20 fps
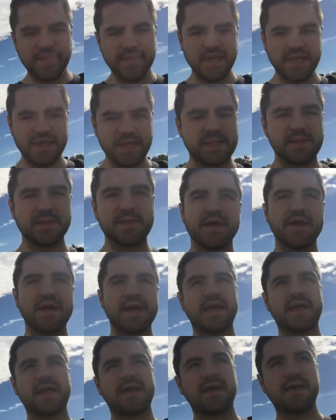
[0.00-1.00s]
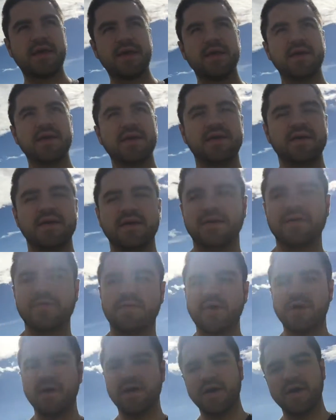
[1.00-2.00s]
things like
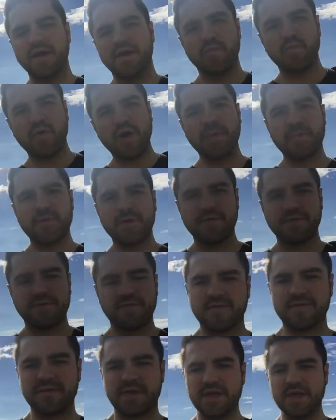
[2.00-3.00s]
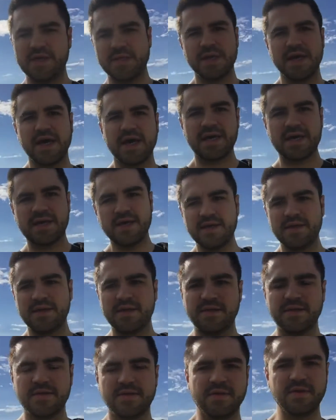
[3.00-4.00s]
Robert Kiyosaki,
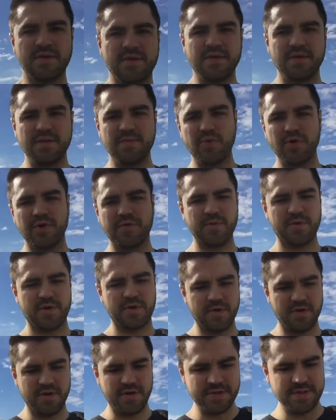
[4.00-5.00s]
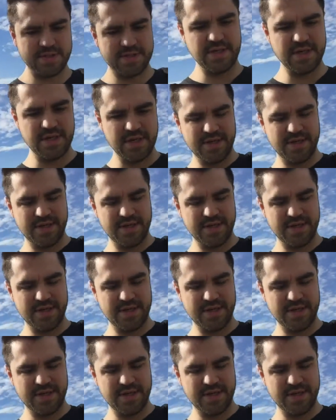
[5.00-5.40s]
a book called